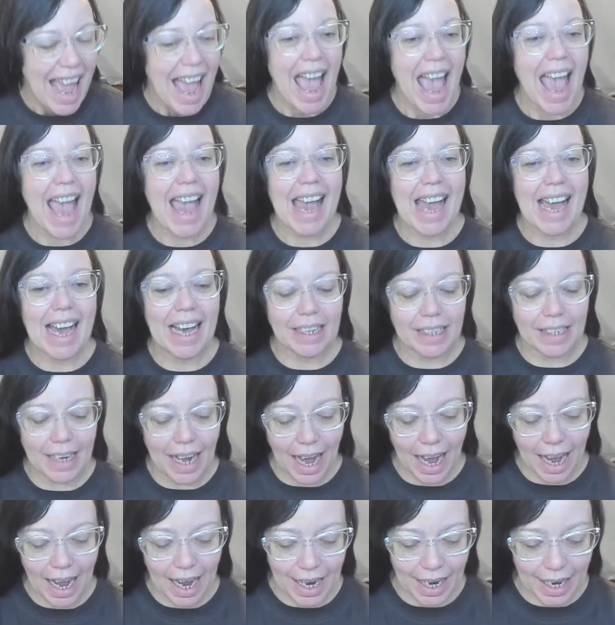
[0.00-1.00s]
And
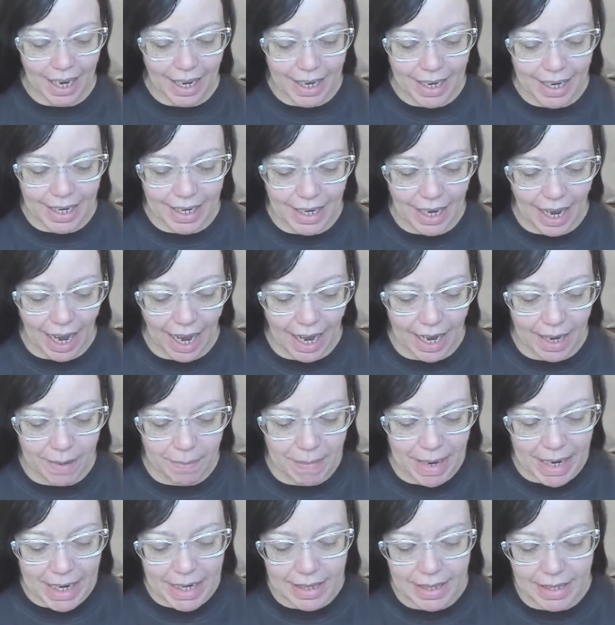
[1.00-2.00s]
I
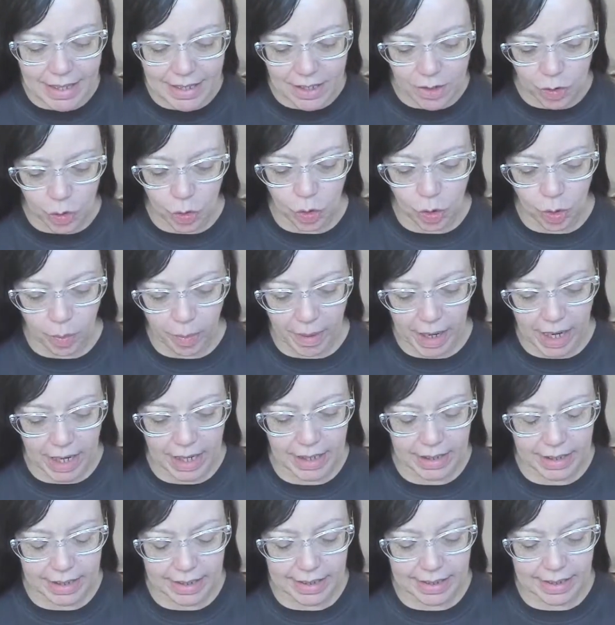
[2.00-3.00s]
made this
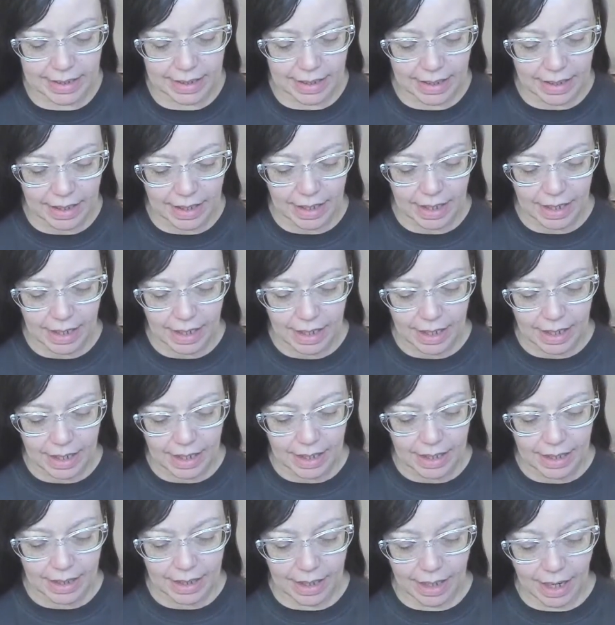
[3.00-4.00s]
toolbox
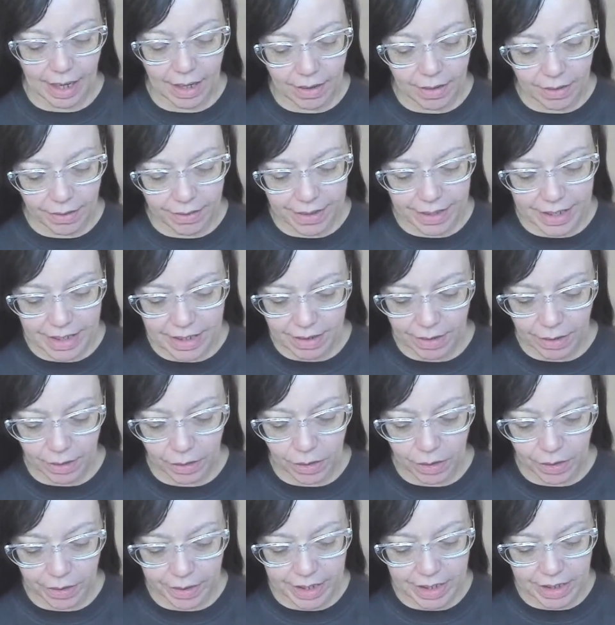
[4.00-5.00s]
of these
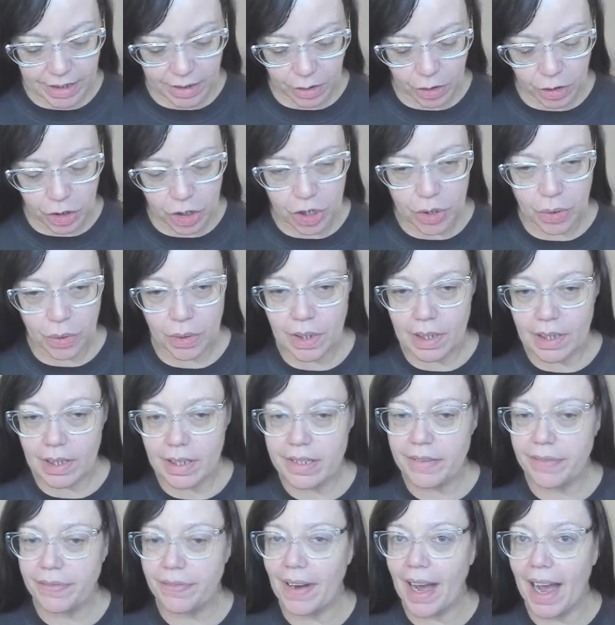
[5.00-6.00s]
little
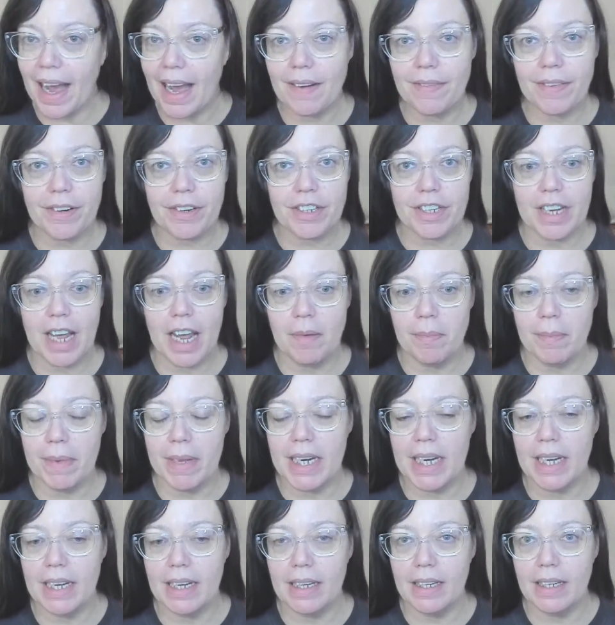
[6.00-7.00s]
short 5 or 10
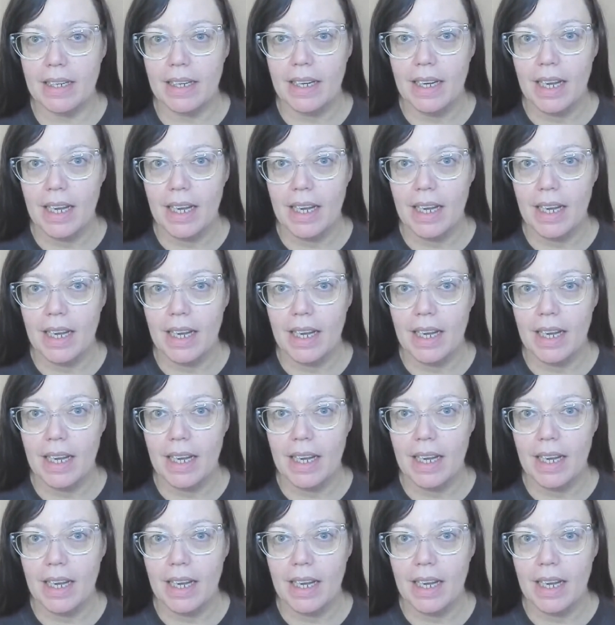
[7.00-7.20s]
minute